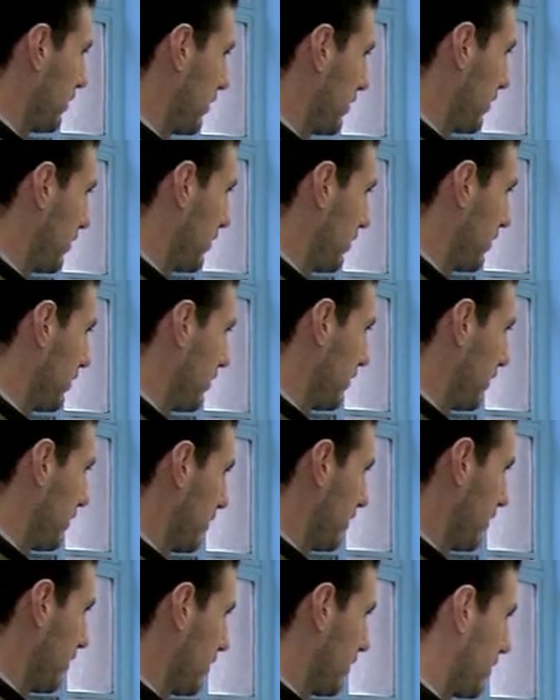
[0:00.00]
F D A
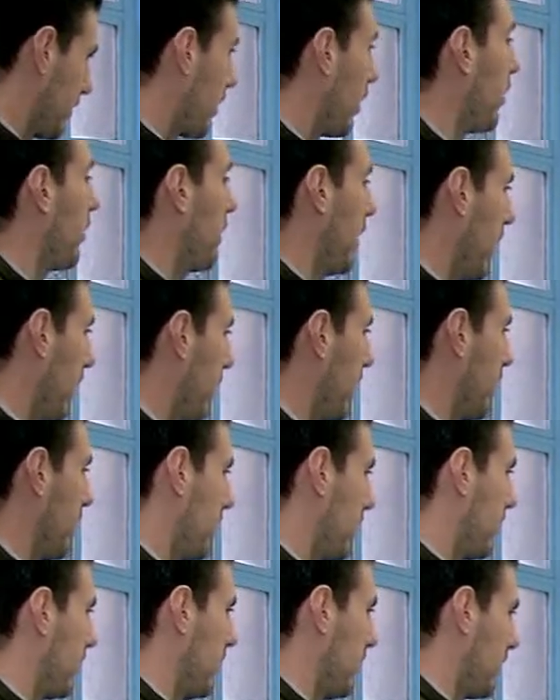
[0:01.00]
approval for two drugs
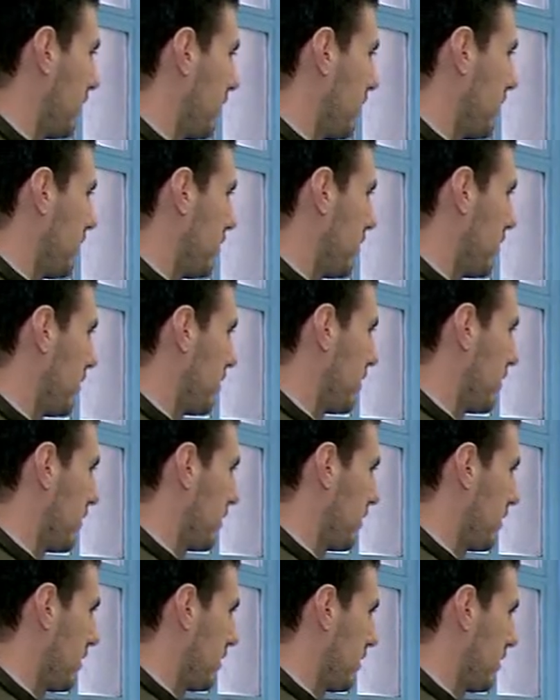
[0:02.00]
by twenty
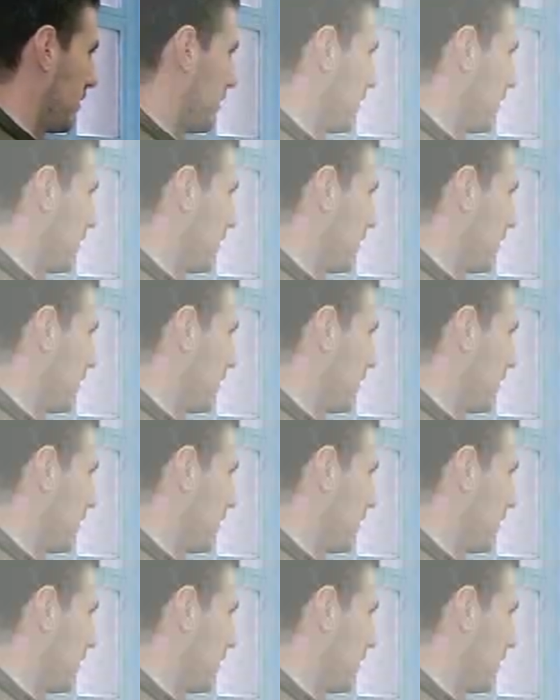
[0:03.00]
twenty-five.